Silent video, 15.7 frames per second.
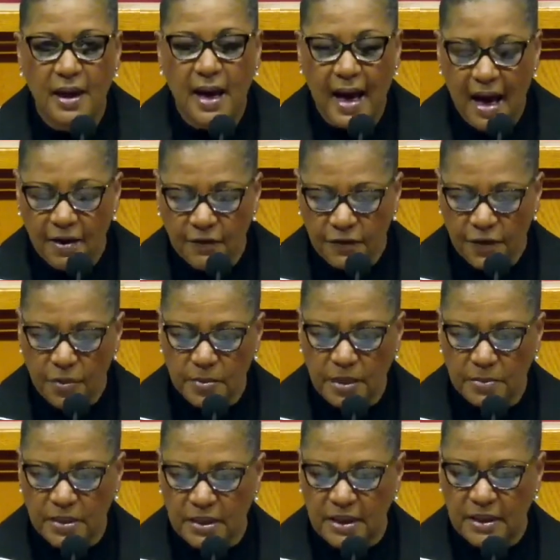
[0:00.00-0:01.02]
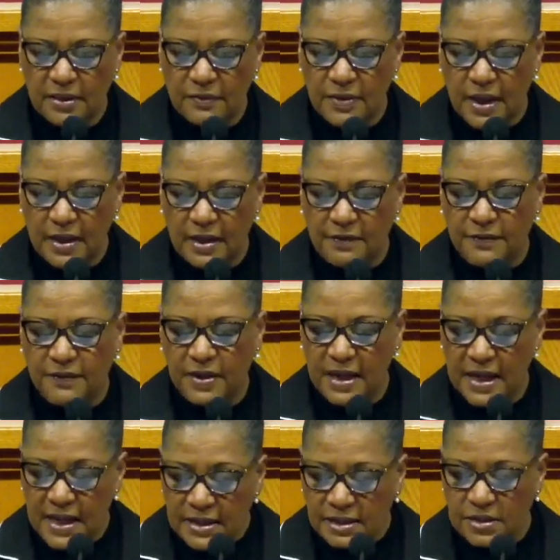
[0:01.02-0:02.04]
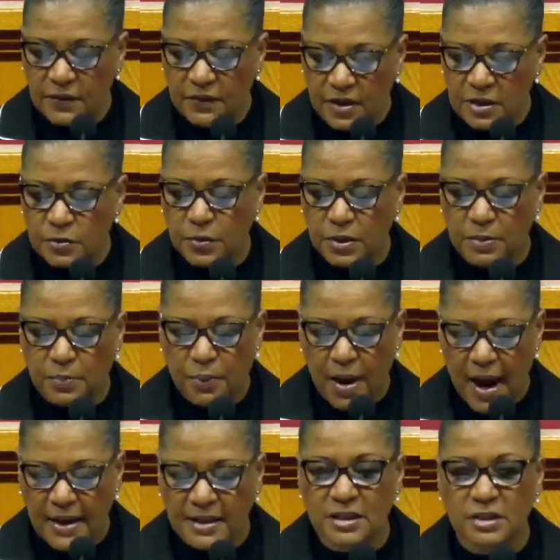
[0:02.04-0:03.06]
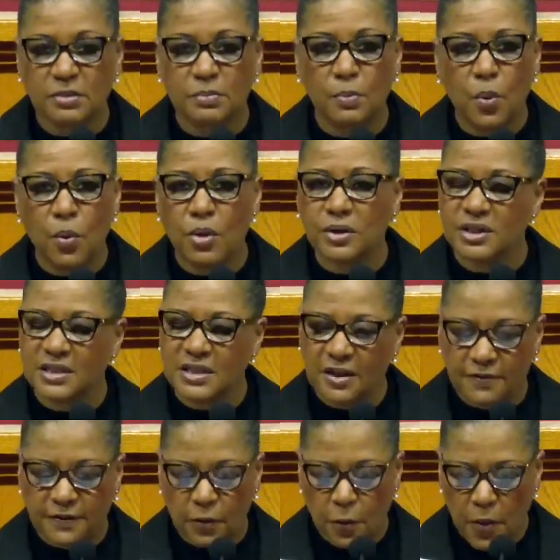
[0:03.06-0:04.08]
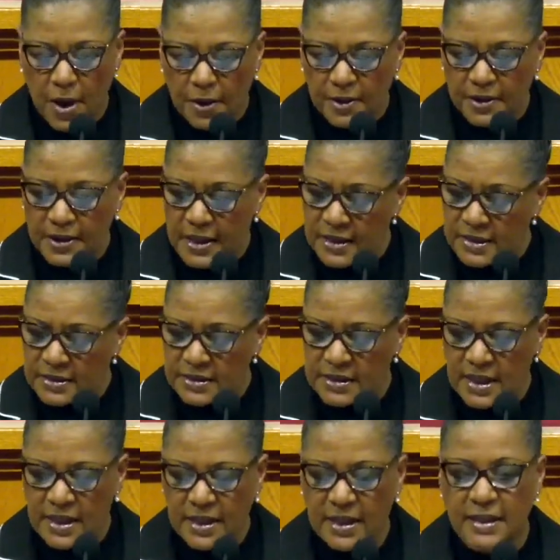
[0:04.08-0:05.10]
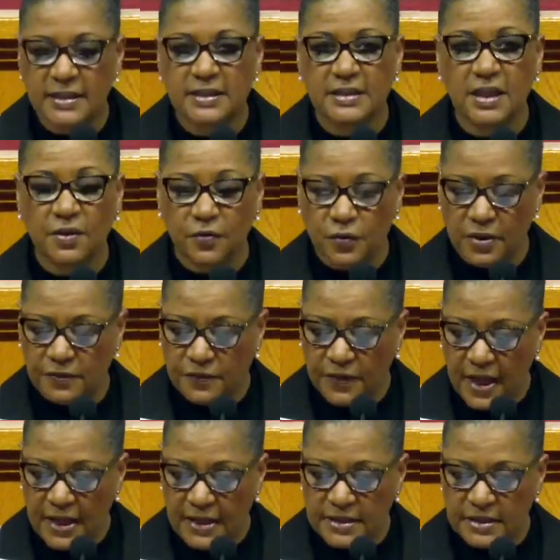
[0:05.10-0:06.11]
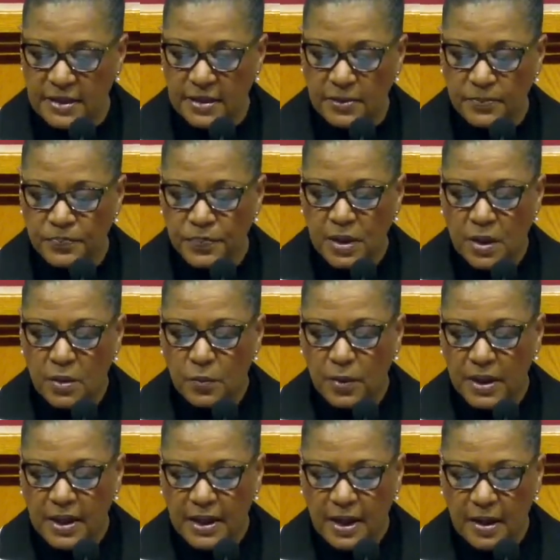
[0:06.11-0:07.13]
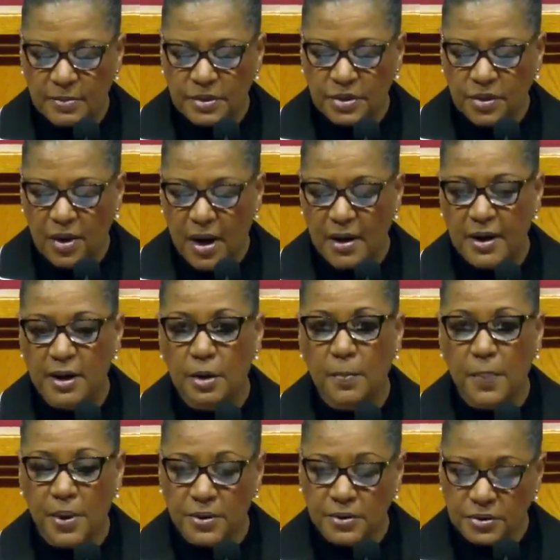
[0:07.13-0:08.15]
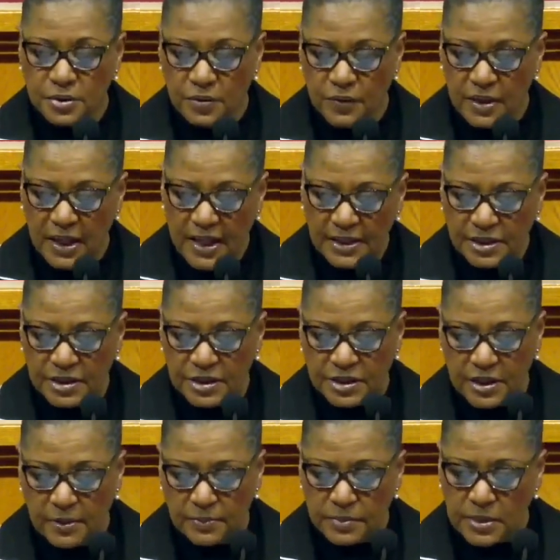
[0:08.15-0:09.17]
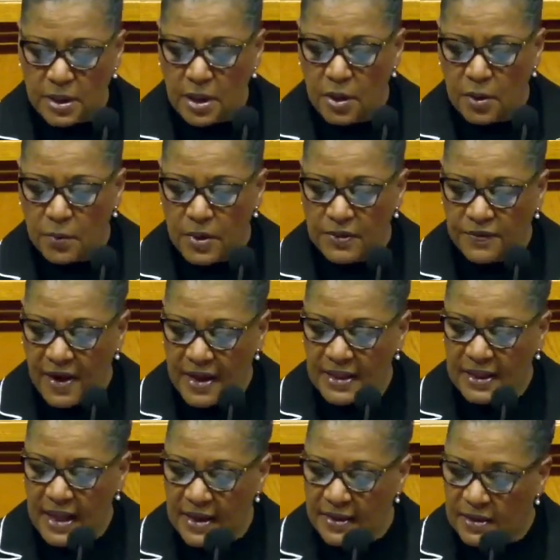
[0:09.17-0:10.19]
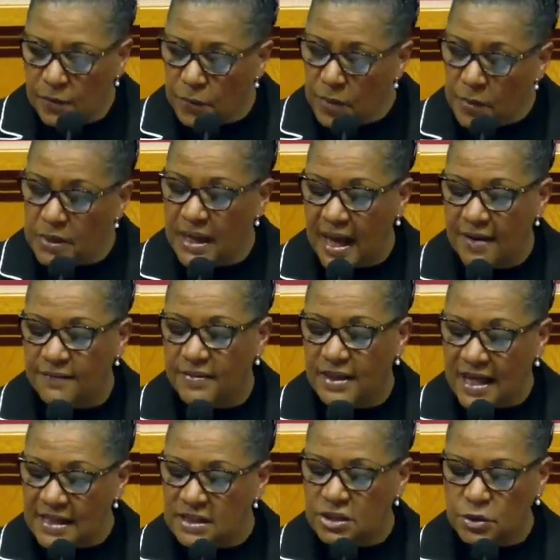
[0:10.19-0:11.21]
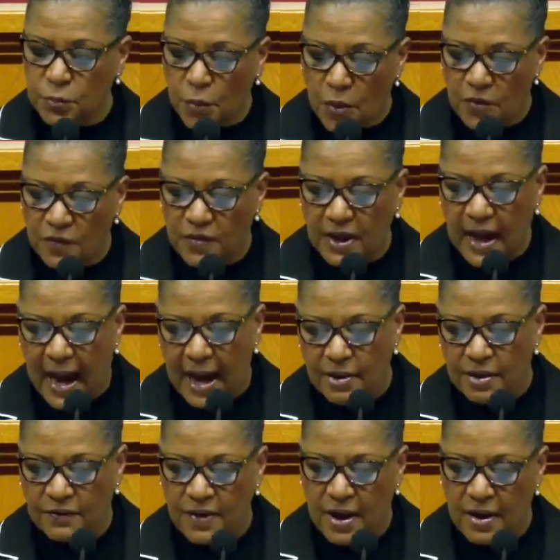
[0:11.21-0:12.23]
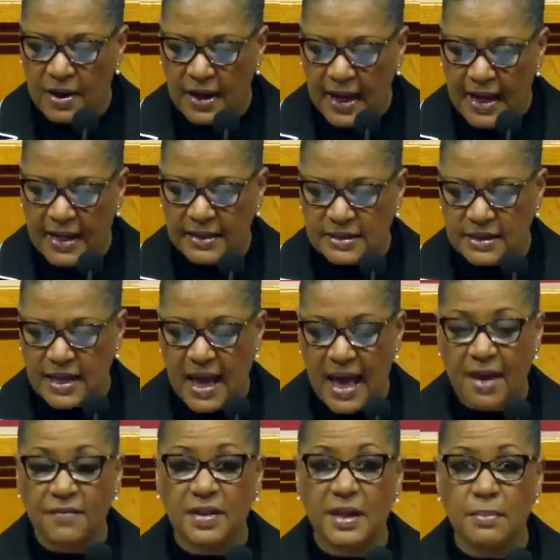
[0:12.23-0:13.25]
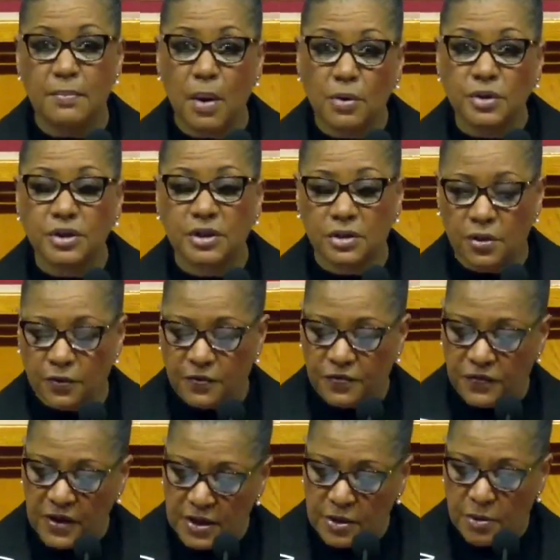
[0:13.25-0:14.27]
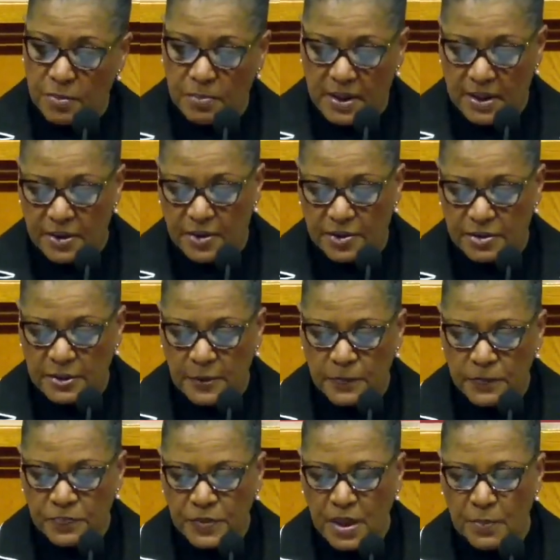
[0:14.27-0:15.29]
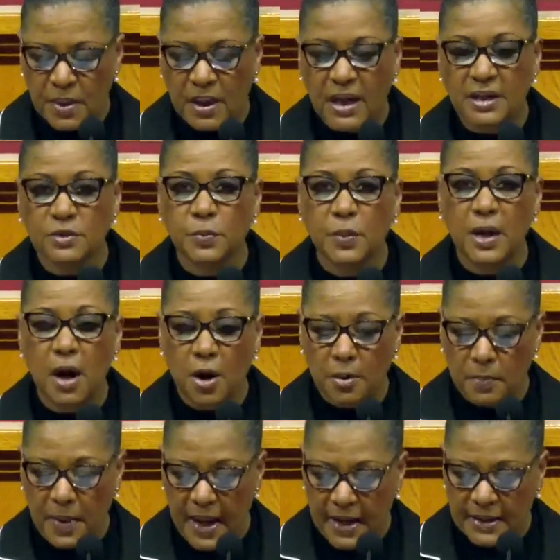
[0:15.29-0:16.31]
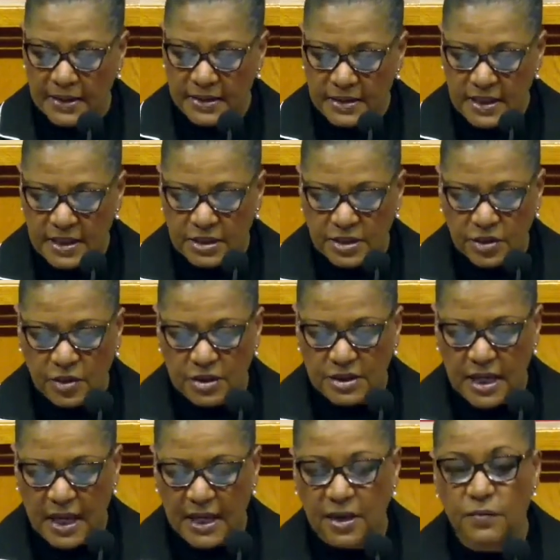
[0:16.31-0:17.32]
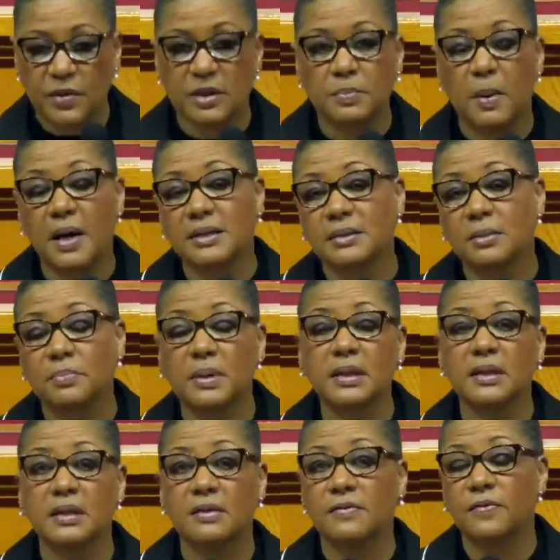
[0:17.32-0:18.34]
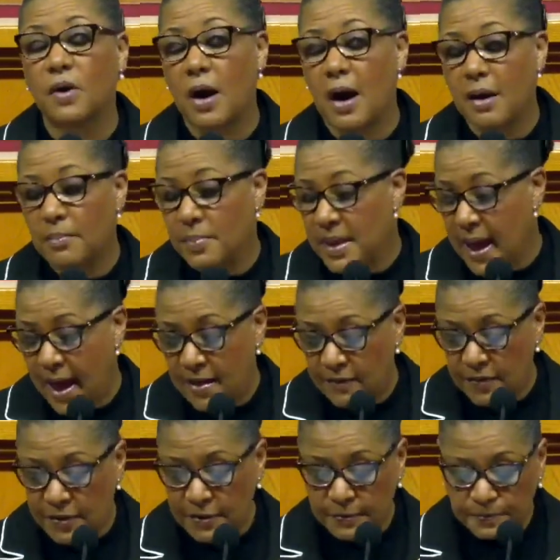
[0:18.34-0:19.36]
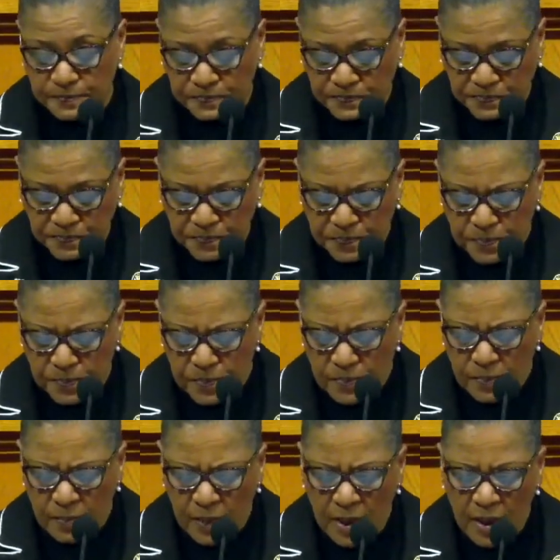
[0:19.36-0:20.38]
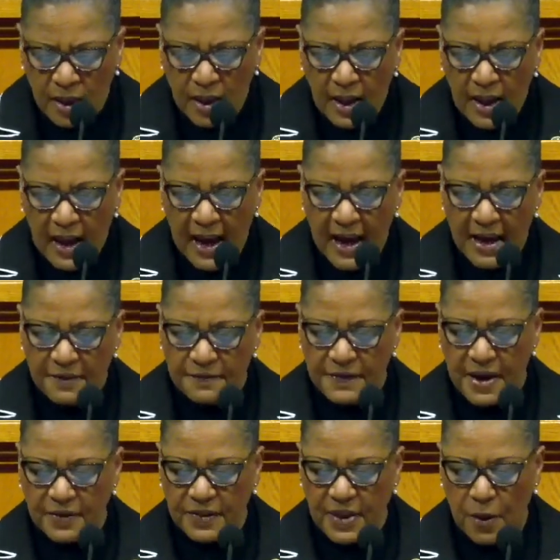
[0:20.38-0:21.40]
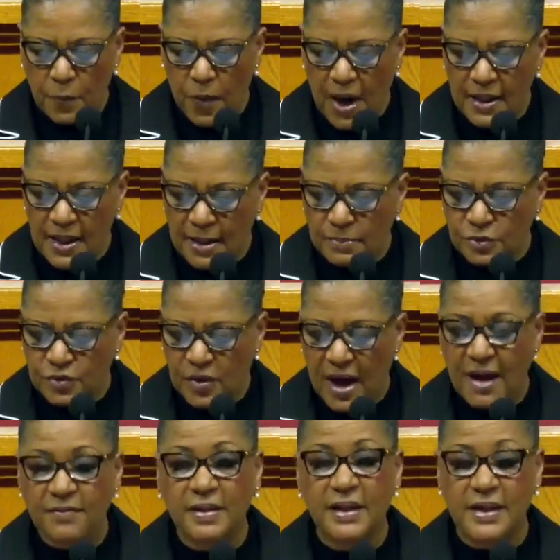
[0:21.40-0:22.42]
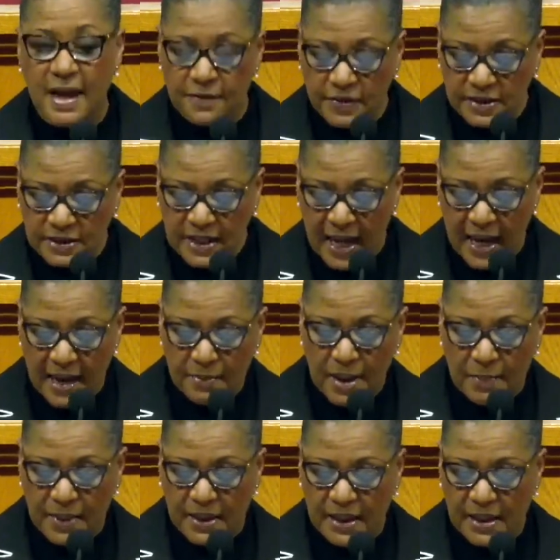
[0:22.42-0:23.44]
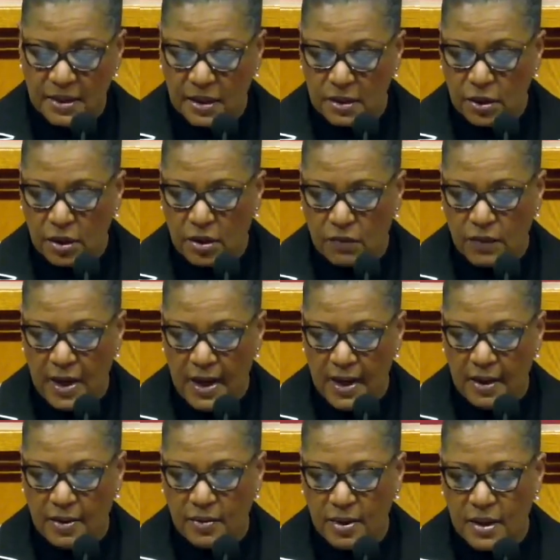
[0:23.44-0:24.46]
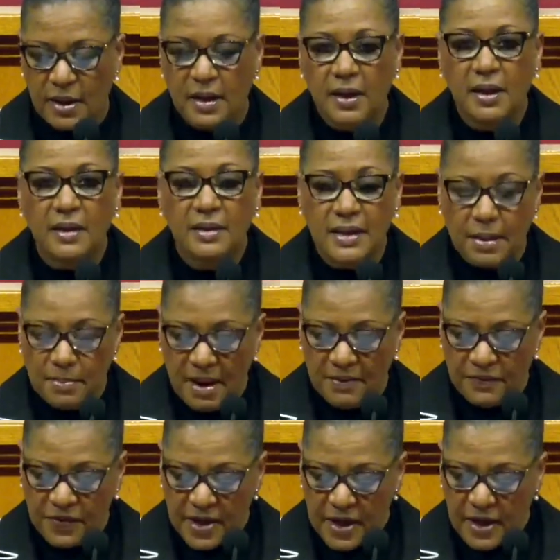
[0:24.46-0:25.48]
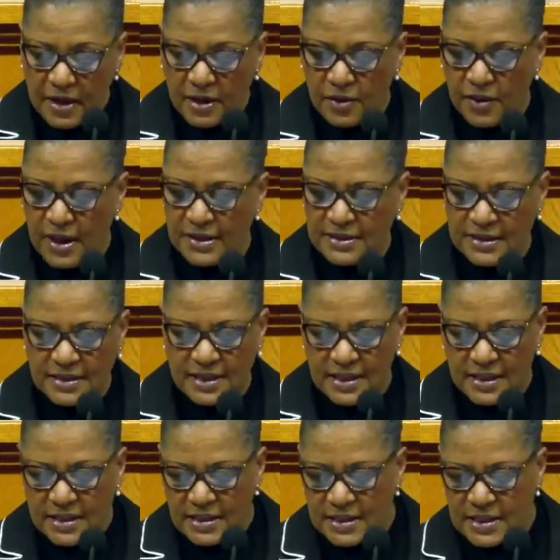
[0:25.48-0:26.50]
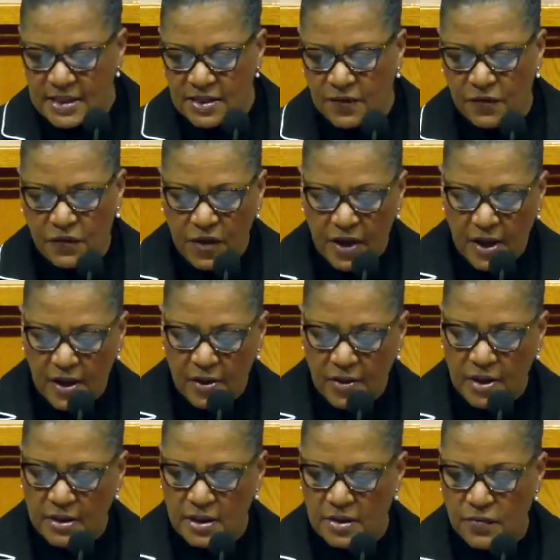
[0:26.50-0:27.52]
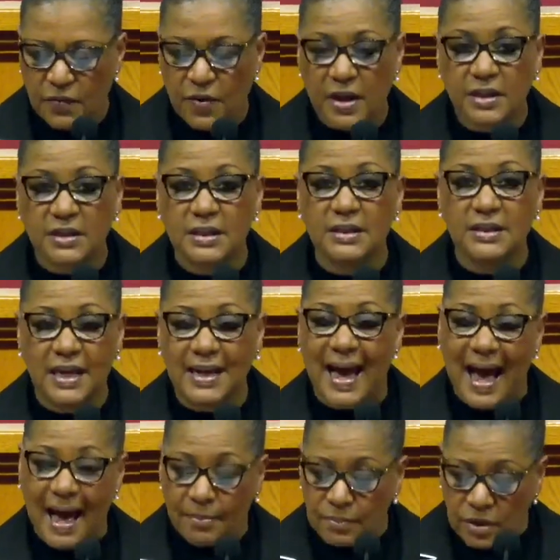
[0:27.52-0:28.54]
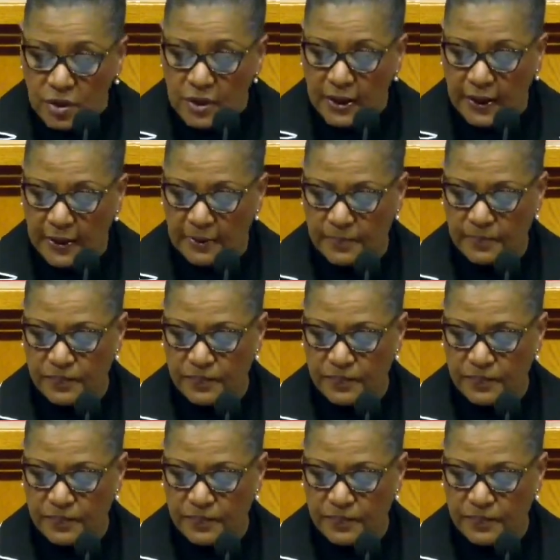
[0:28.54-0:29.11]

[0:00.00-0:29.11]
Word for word: I firmly believe that if each of us would practice more self awareness and self reflection when it comes to our interpersonal relationships, we've had less, we would have less swerving out of our lanes and having emotional fender benders because we aren't paying attention or taking responsibility for our behavior. I have found that while I'm driving and every time I begin to look around, that my vehicle has a tendency to veer in the direction that I'm looking.